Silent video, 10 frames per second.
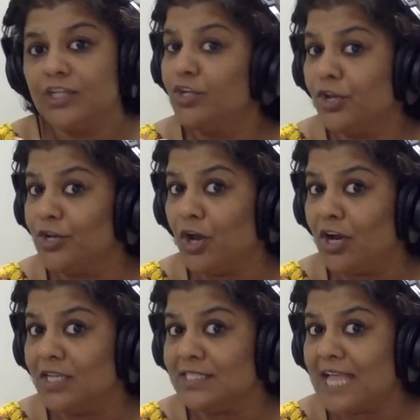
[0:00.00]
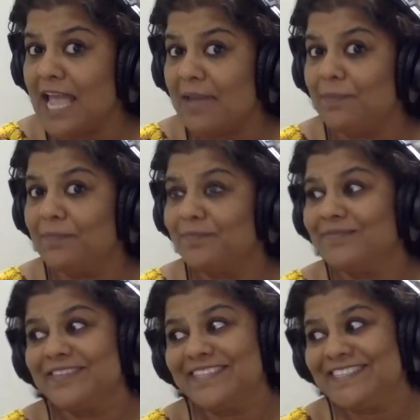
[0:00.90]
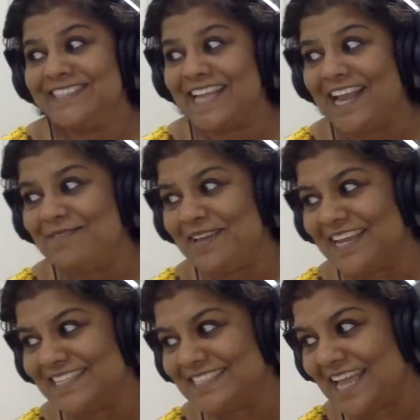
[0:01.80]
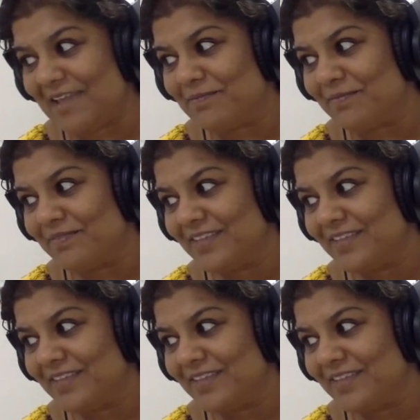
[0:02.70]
Do you know his name? Tell me his name.